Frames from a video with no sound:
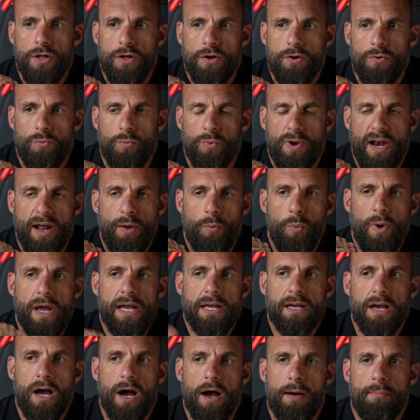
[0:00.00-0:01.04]
when I
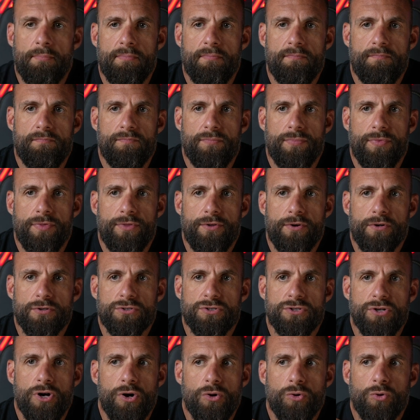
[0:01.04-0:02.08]
wake up, there's
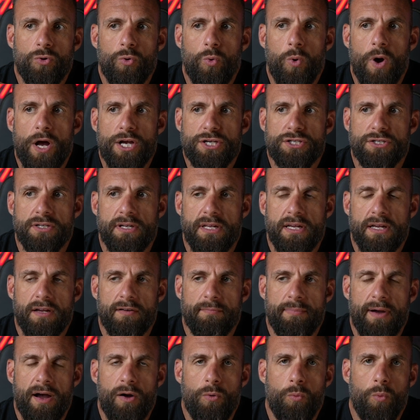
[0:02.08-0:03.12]
no questioning
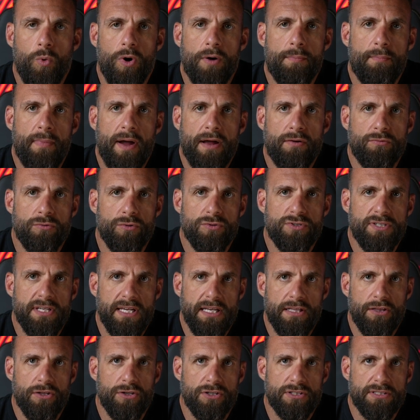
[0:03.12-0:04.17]
about what my
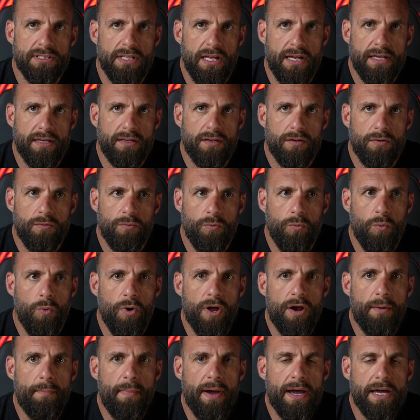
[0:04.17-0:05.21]
routine looks like.
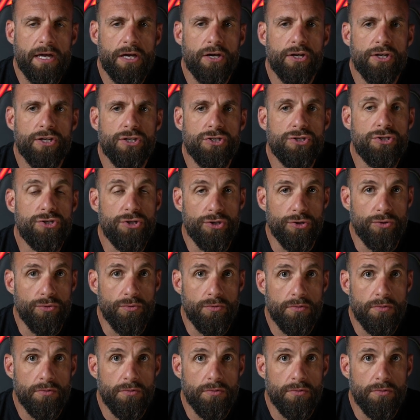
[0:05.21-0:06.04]
What am I going to do?